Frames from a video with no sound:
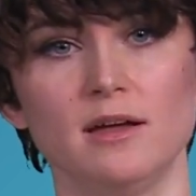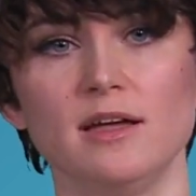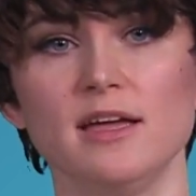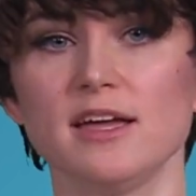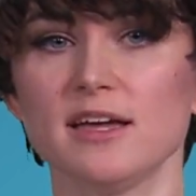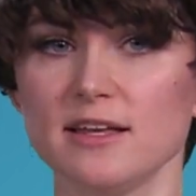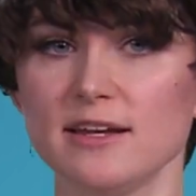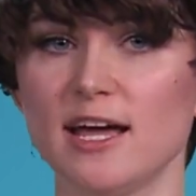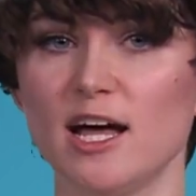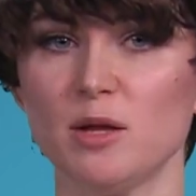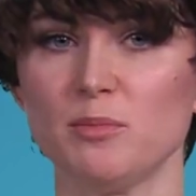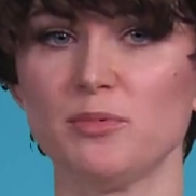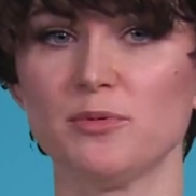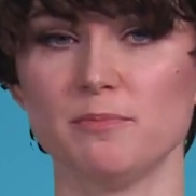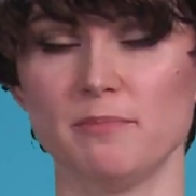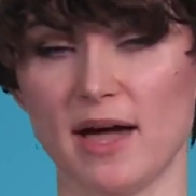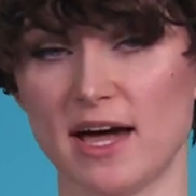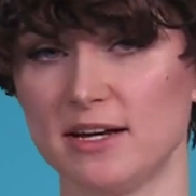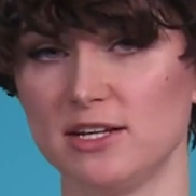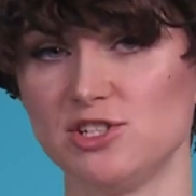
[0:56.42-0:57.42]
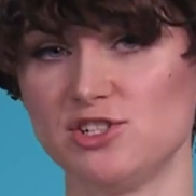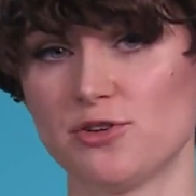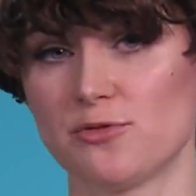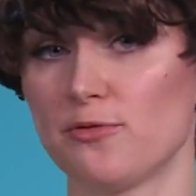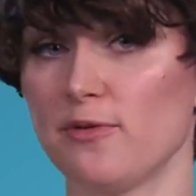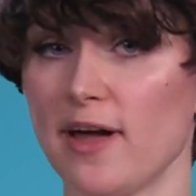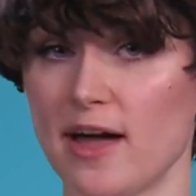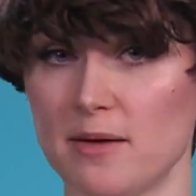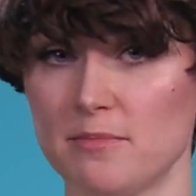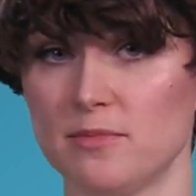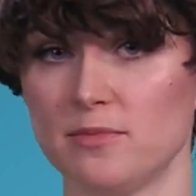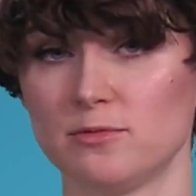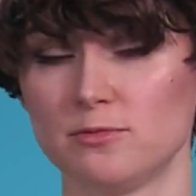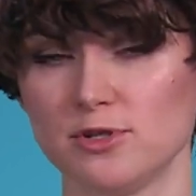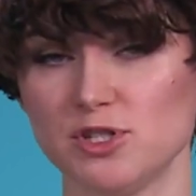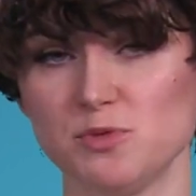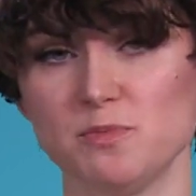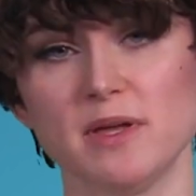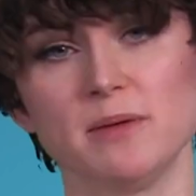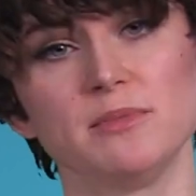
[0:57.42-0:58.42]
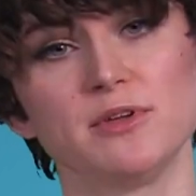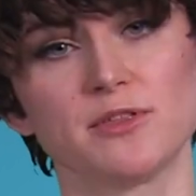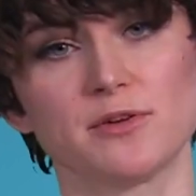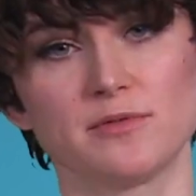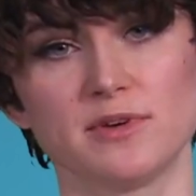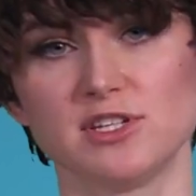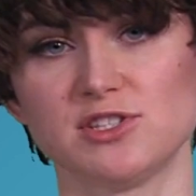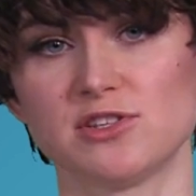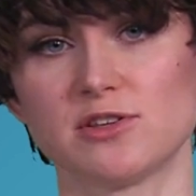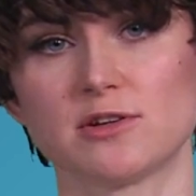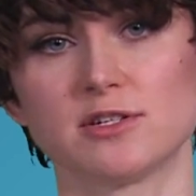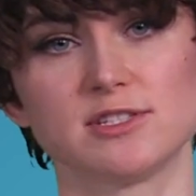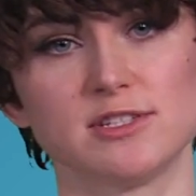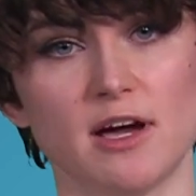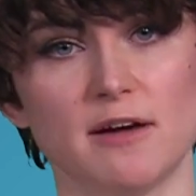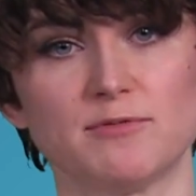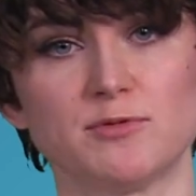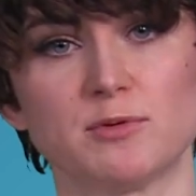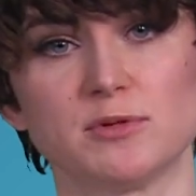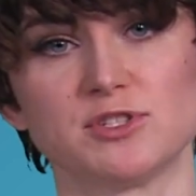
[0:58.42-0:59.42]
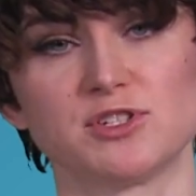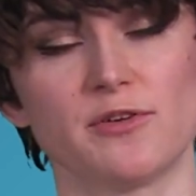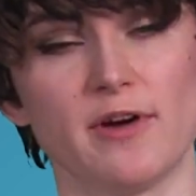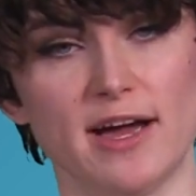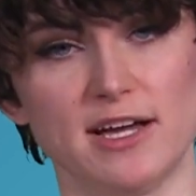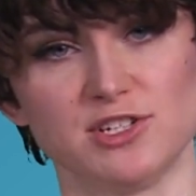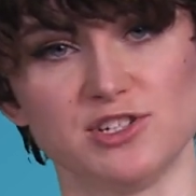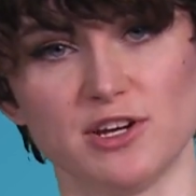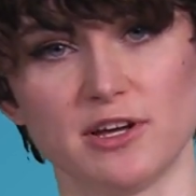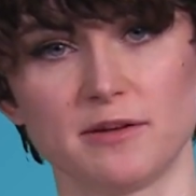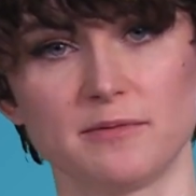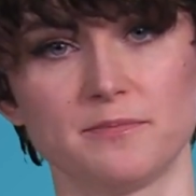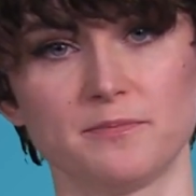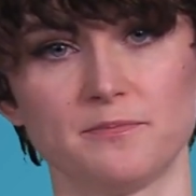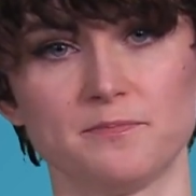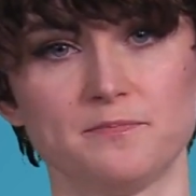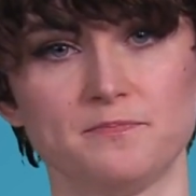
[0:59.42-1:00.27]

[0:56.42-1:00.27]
It can help manage your RAM, which may be the reason your software is crashing.